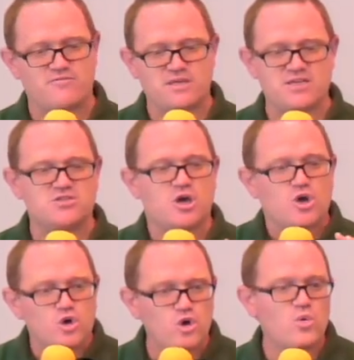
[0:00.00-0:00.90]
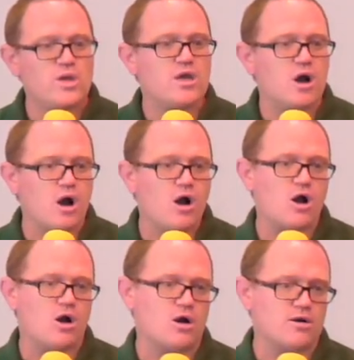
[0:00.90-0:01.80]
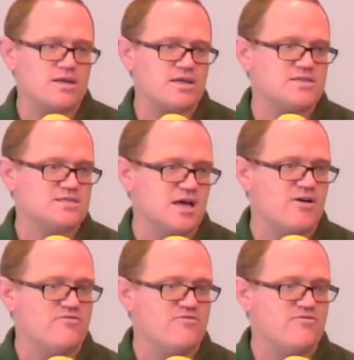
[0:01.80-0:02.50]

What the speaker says: Because who we are is love.